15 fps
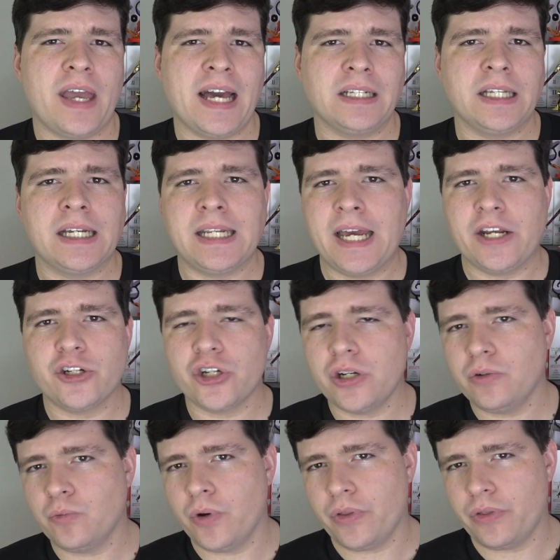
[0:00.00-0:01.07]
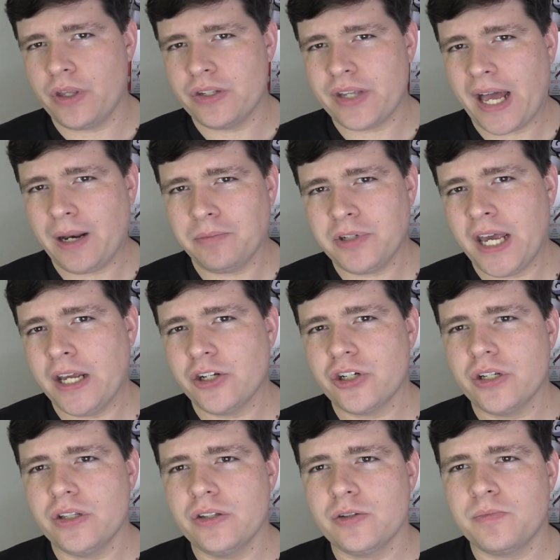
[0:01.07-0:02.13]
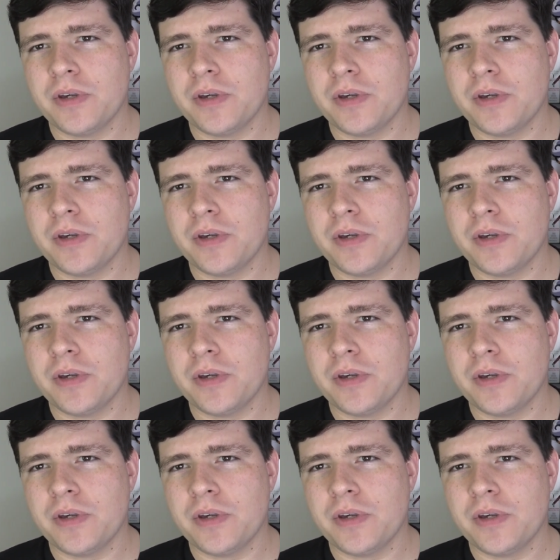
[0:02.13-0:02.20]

alienation with these adaptations,